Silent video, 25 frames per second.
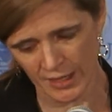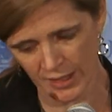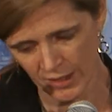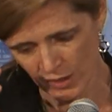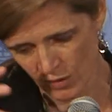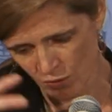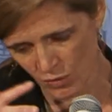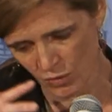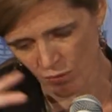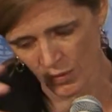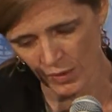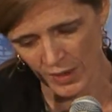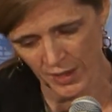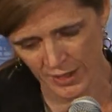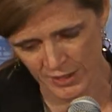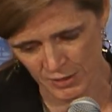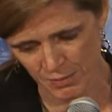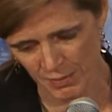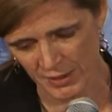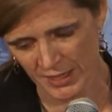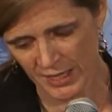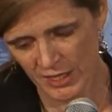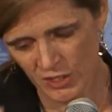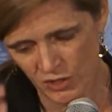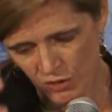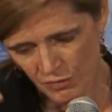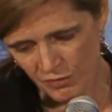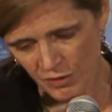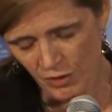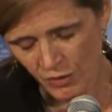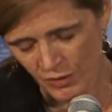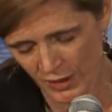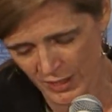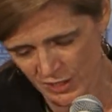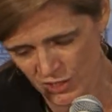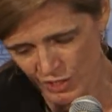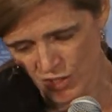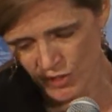who has been
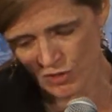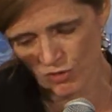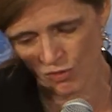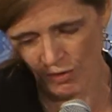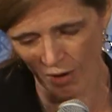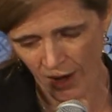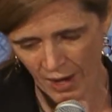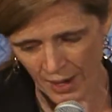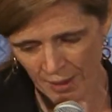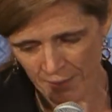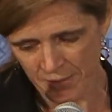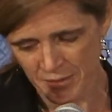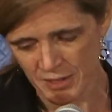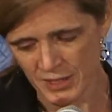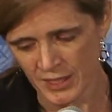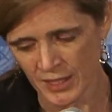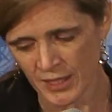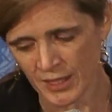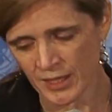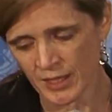interviewed has described